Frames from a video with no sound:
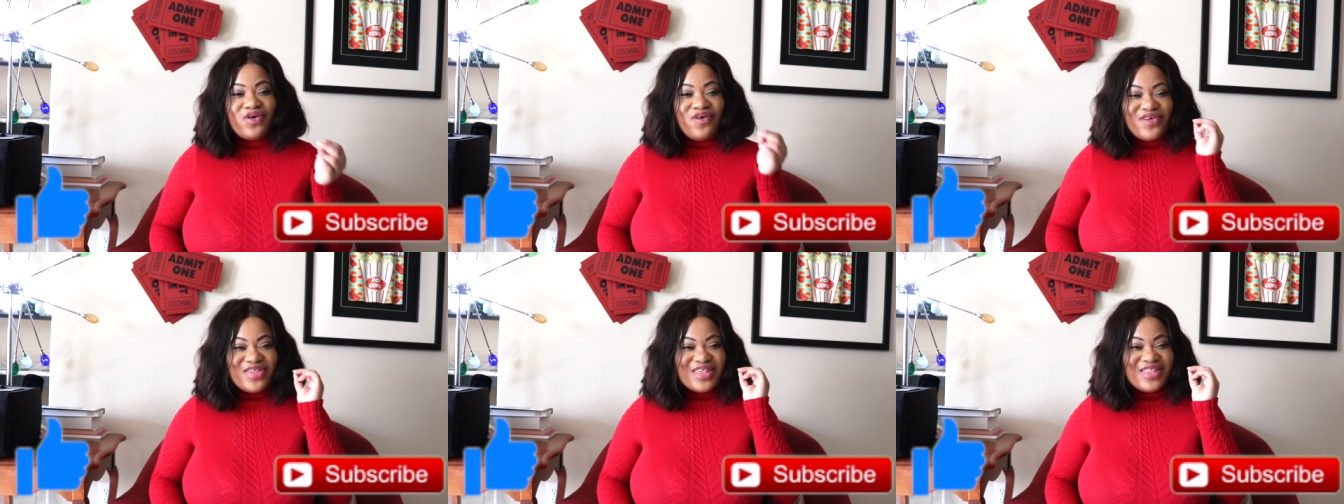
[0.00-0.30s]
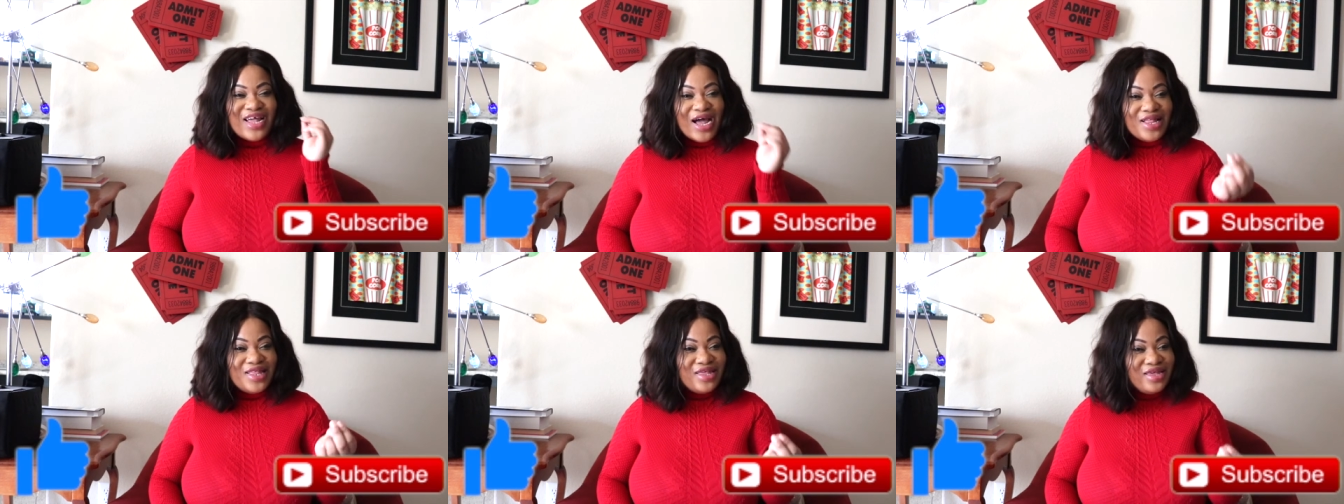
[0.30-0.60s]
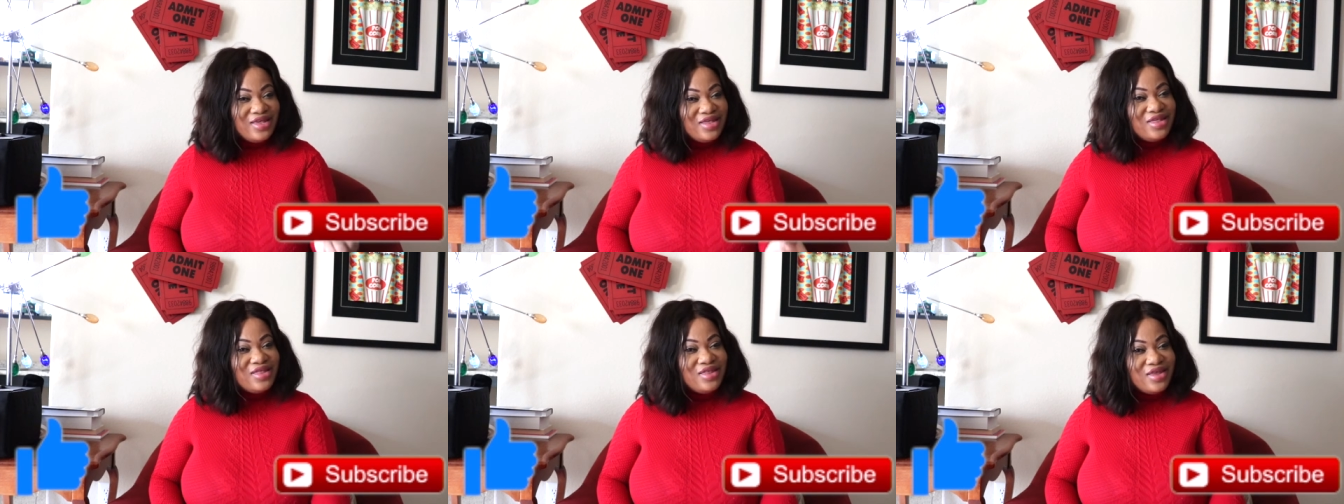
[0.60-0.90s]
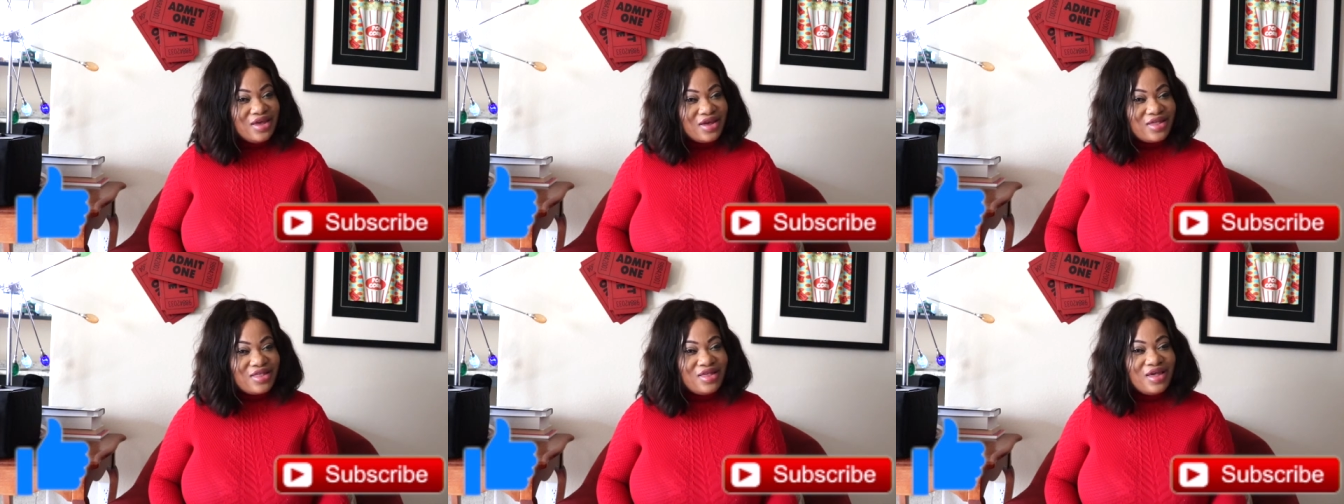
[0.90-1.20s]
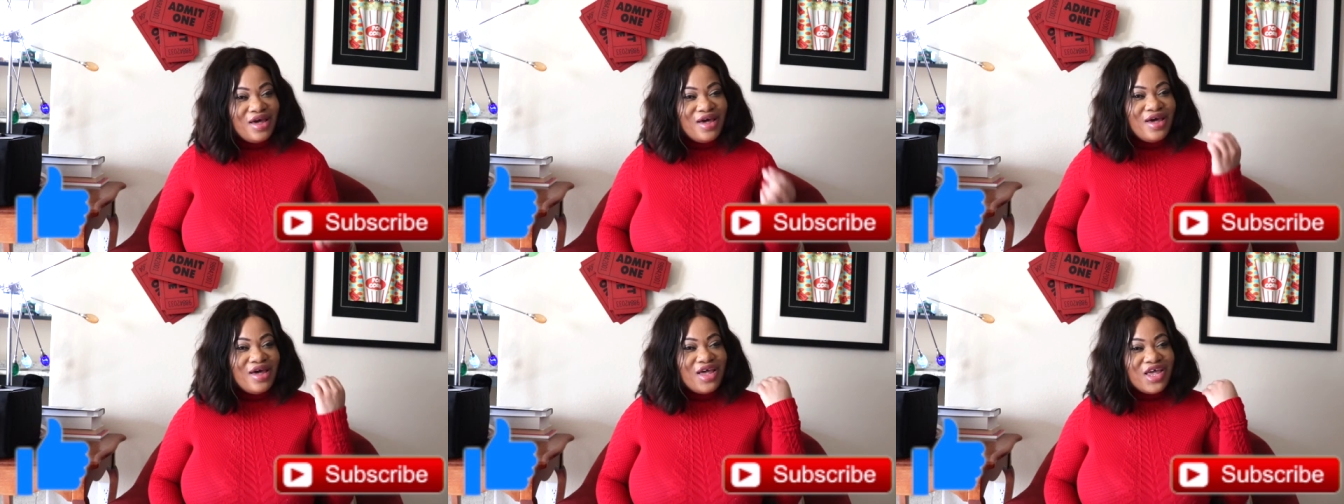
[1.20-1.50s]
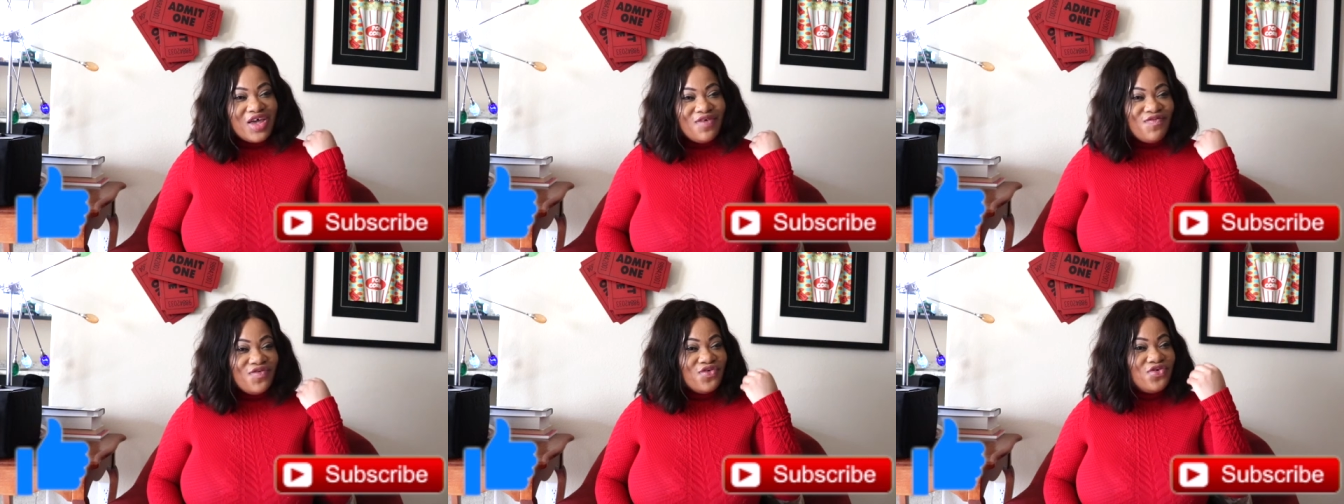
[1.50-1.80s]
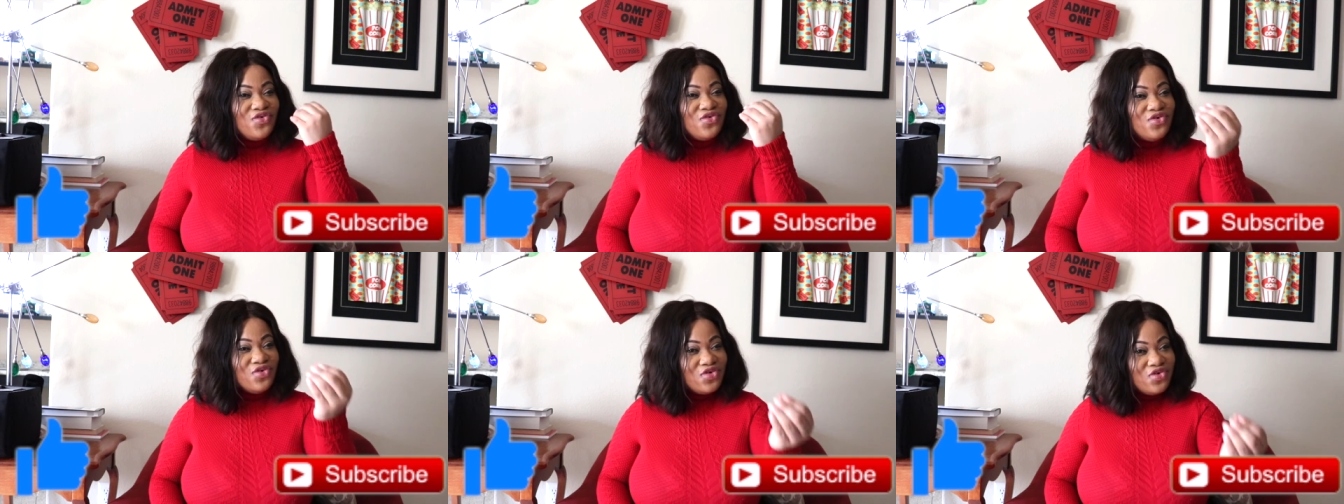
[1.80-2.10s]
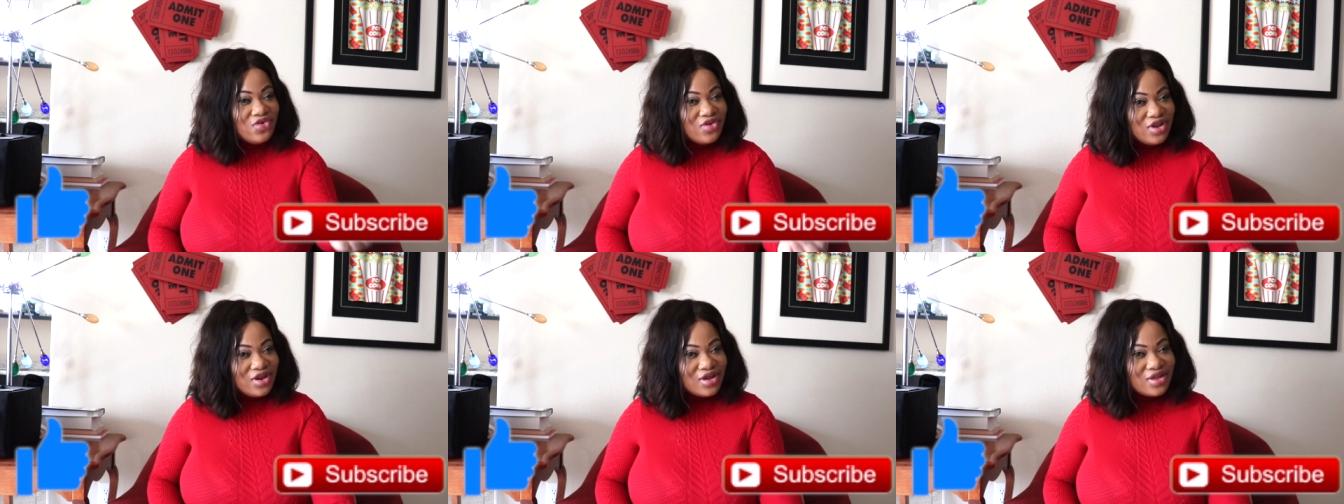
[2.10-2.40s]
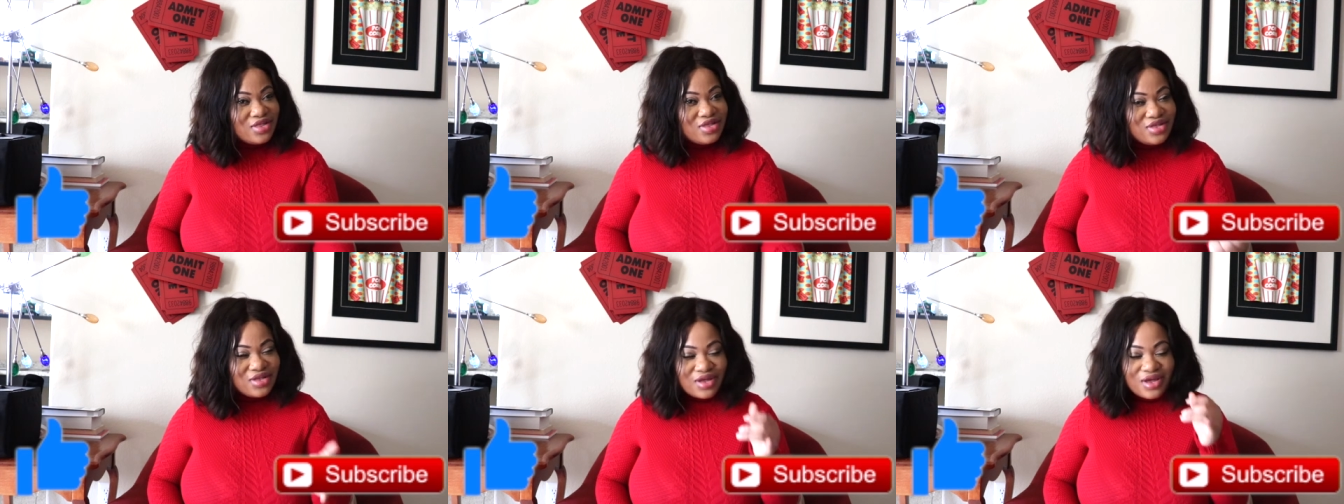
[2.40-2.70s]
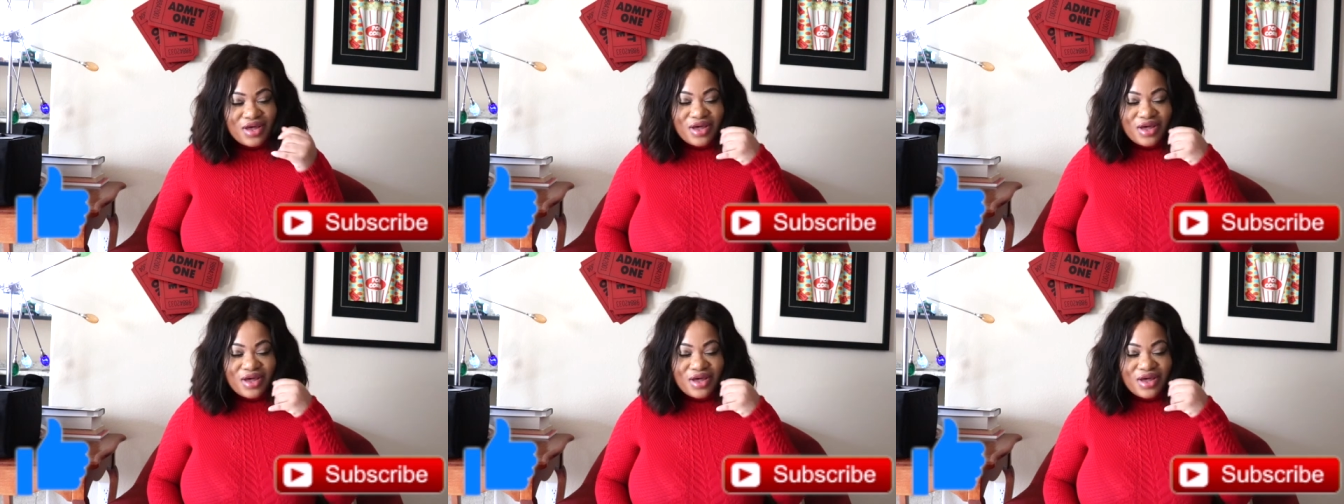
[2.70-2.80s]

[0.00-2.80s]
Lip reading: on statistics, if you Google it,